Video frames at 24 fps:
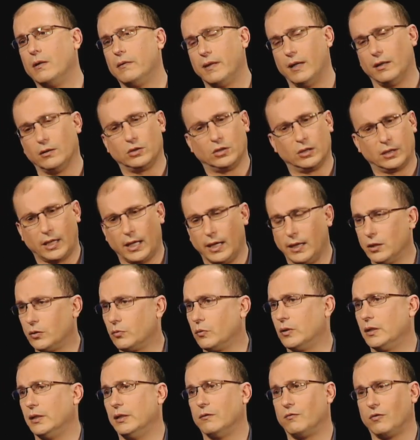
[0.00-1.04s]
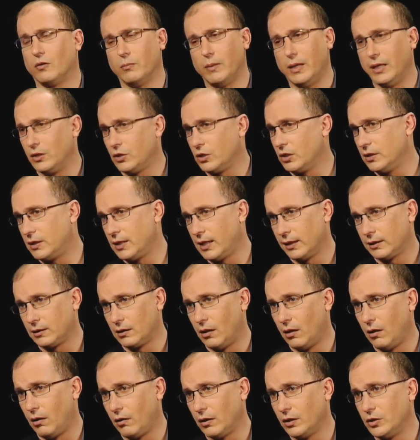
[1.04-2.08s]
That's the case with the information
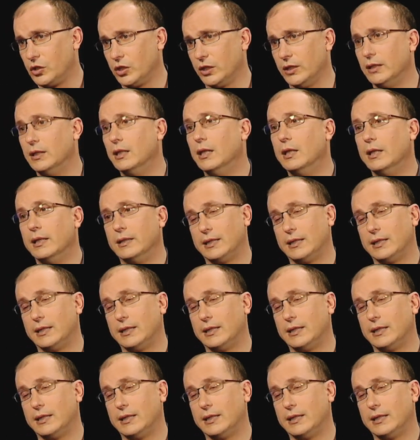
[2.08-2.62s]
technology.